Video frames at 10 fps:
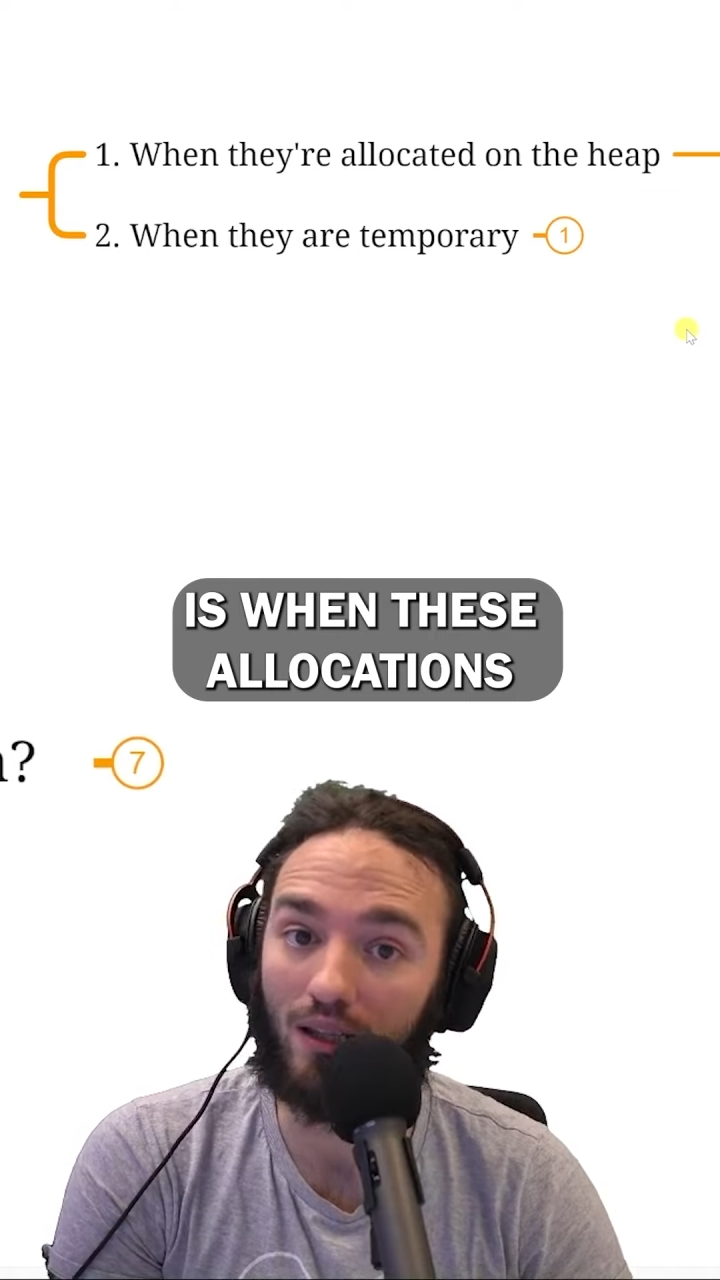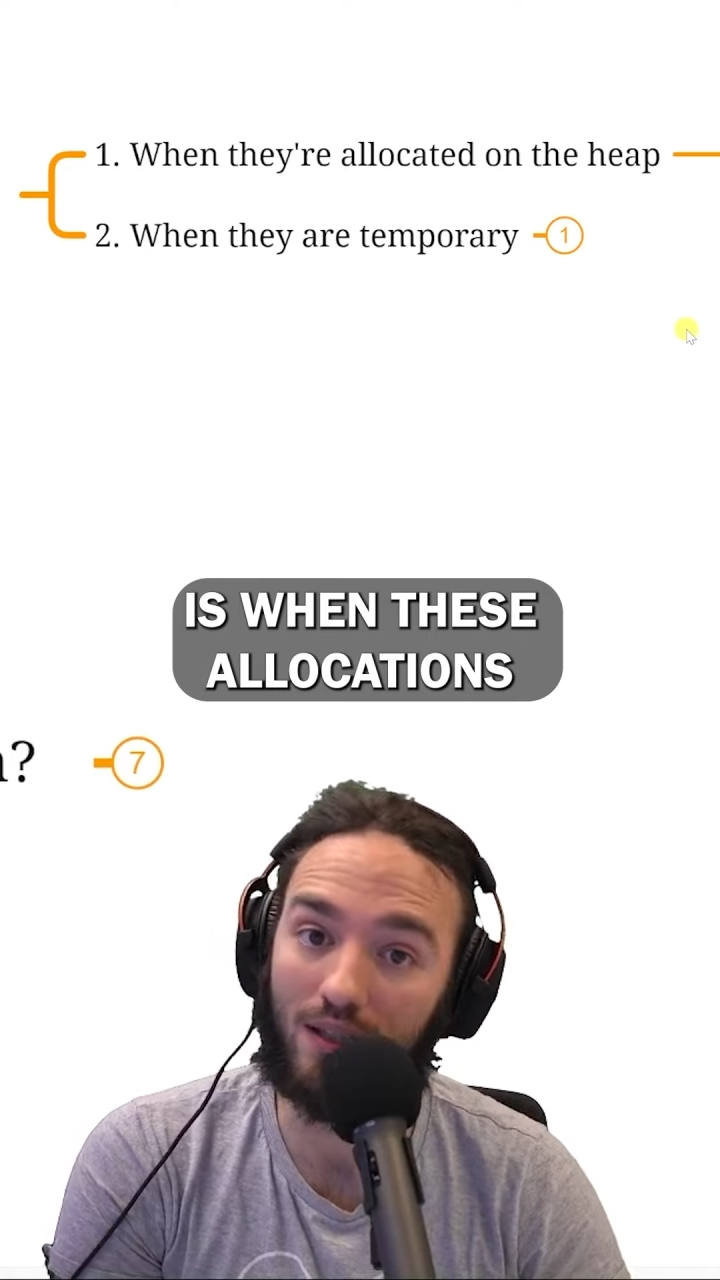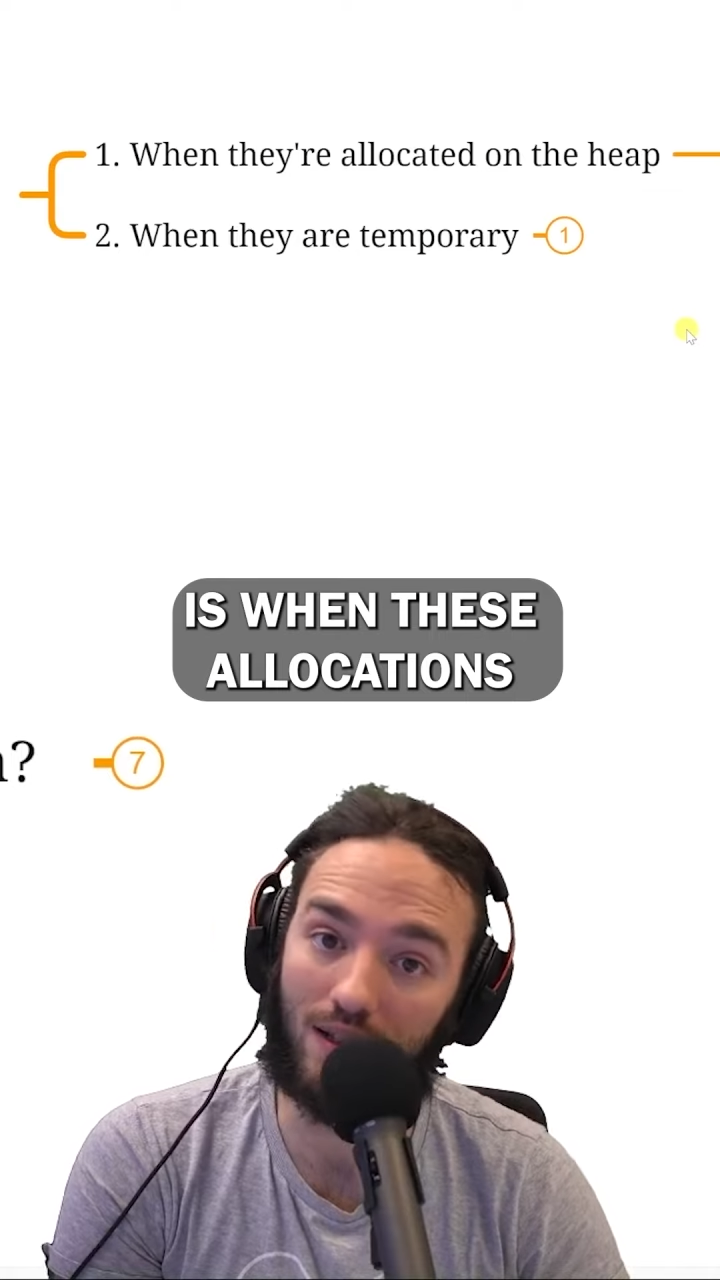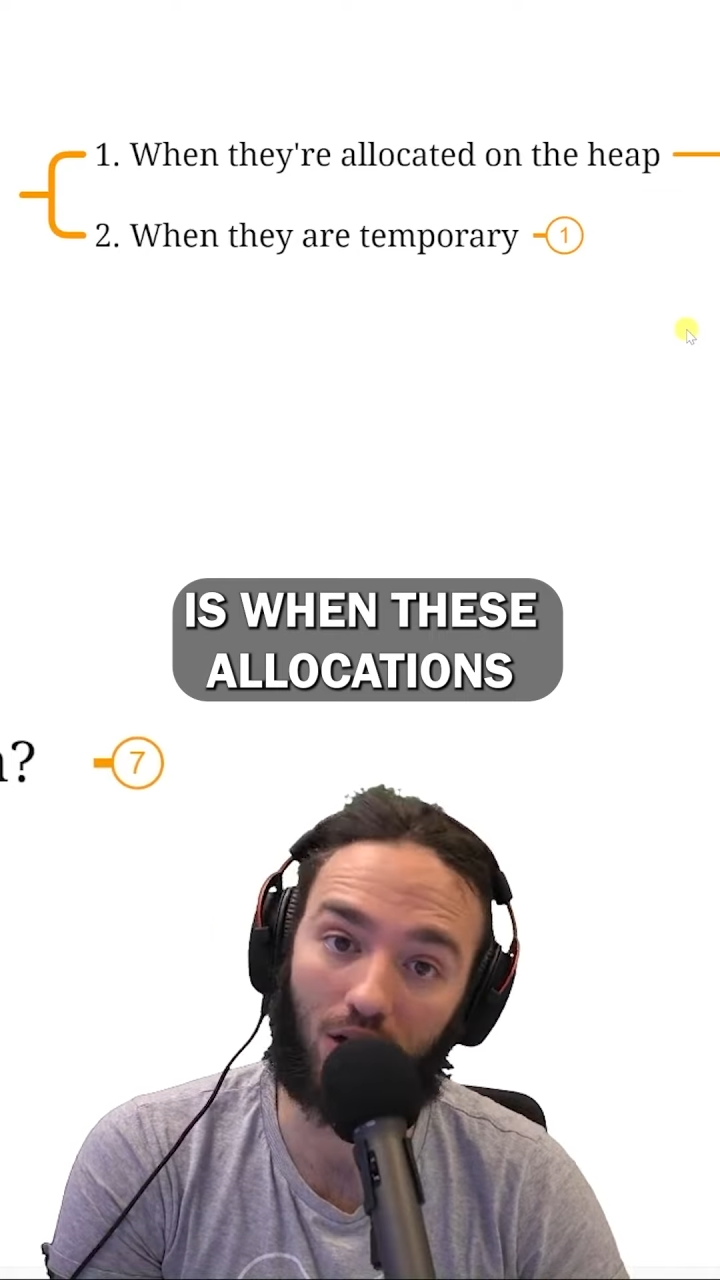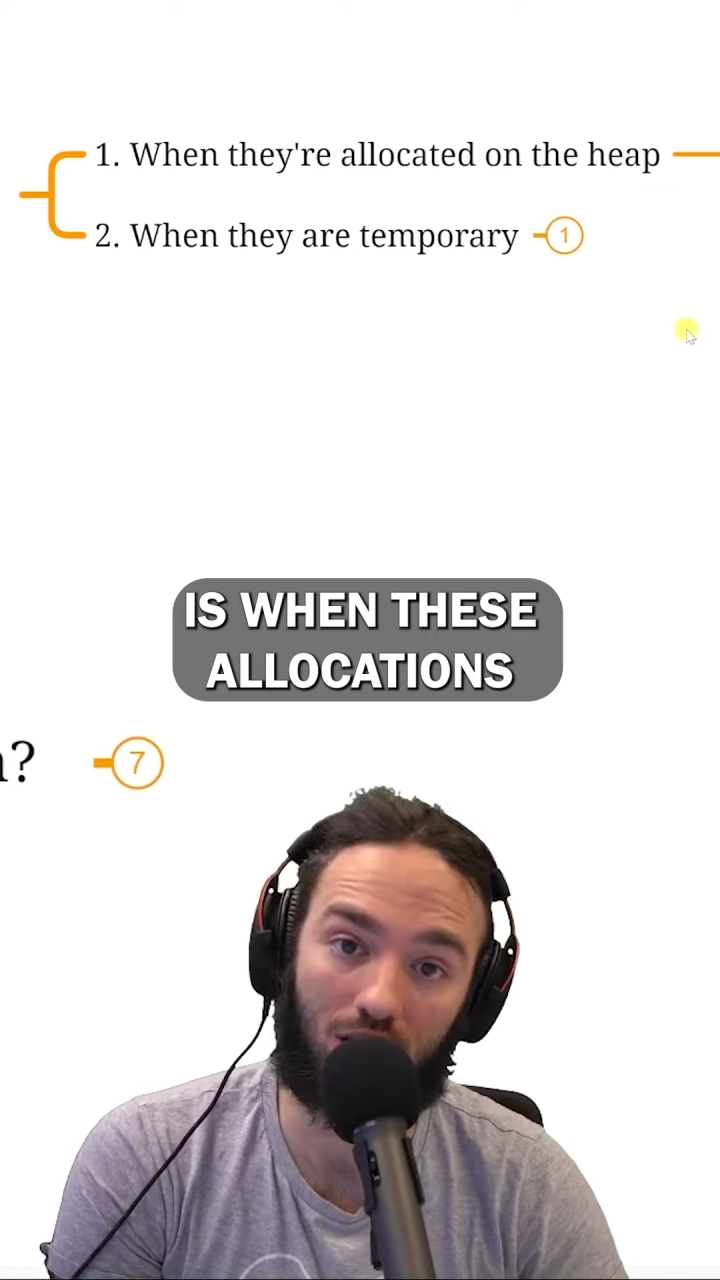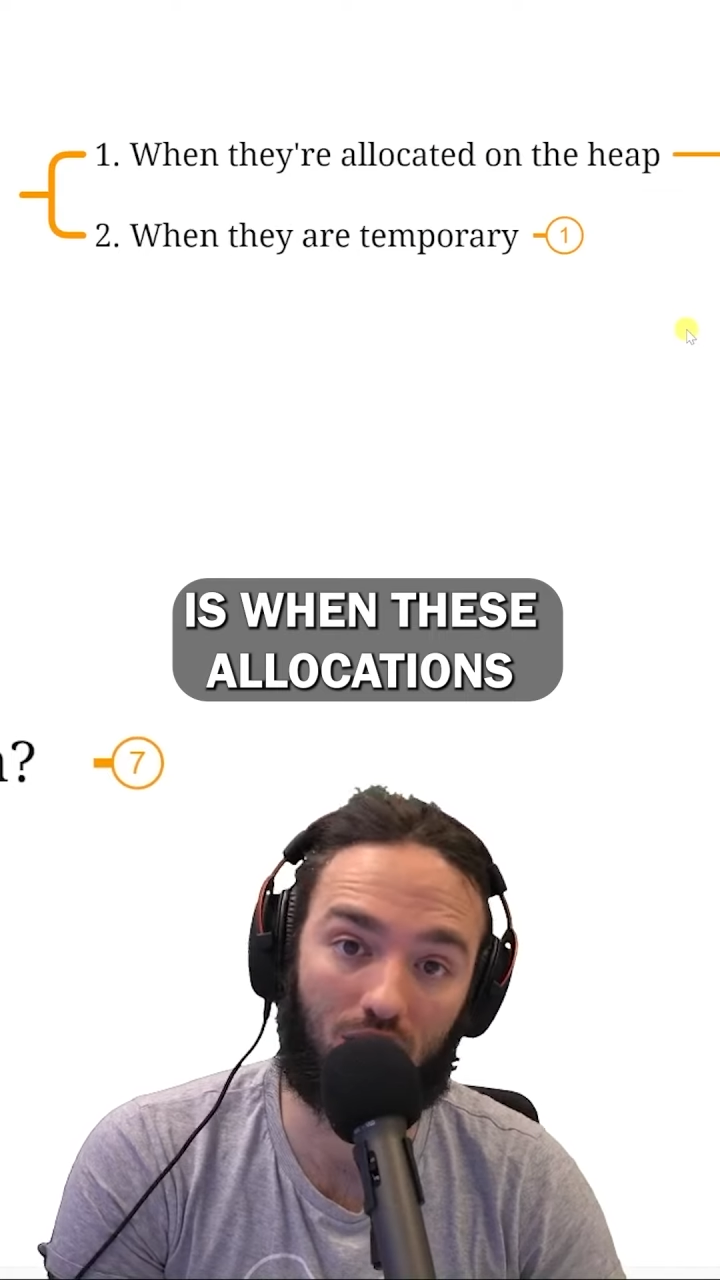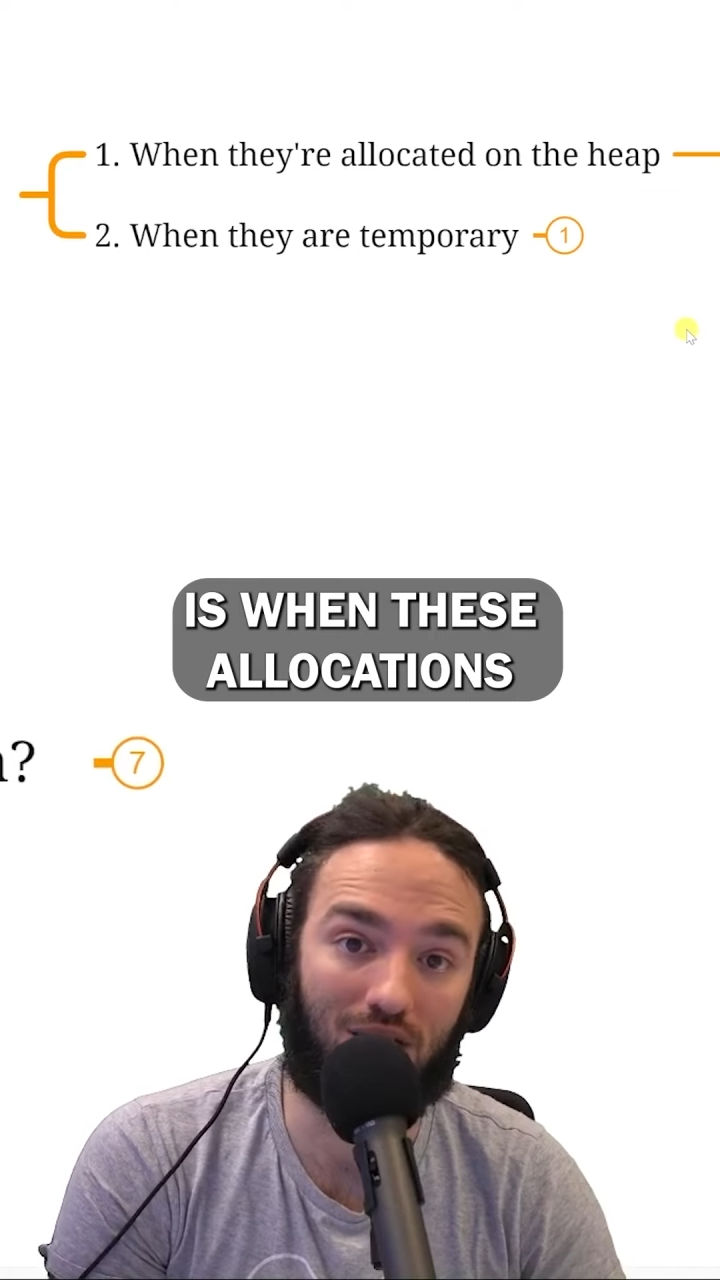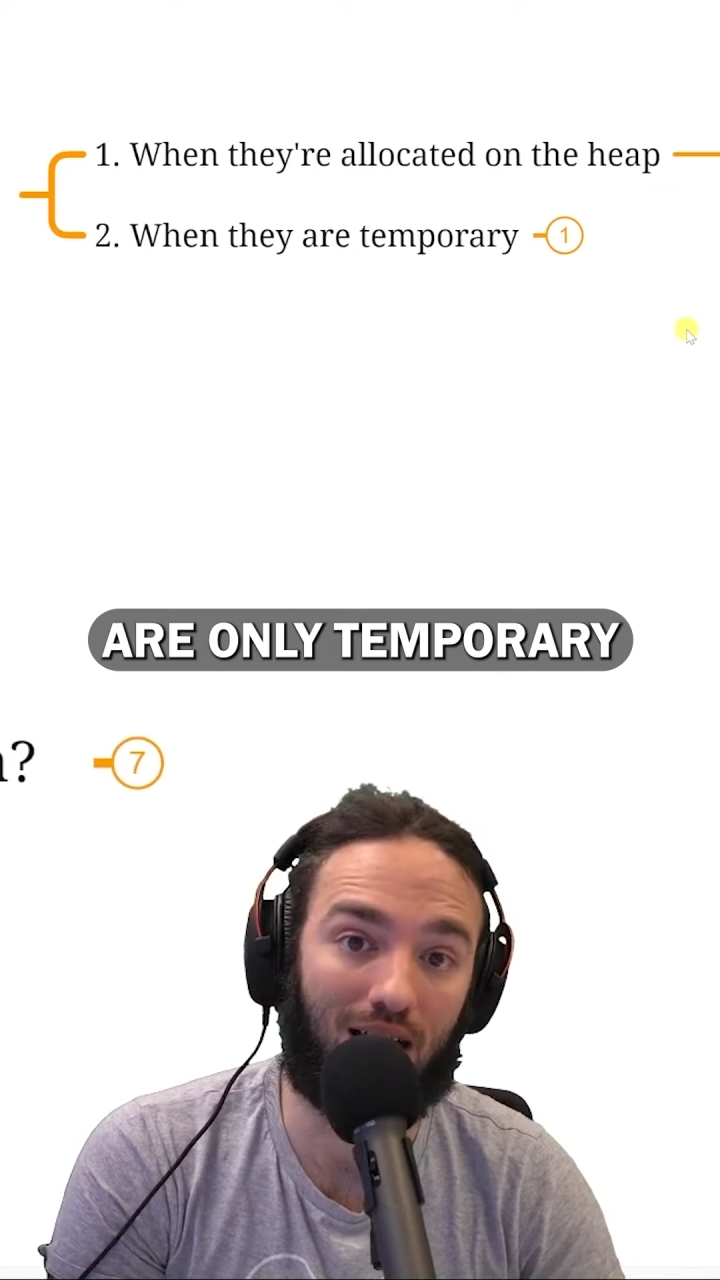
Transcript: these allocations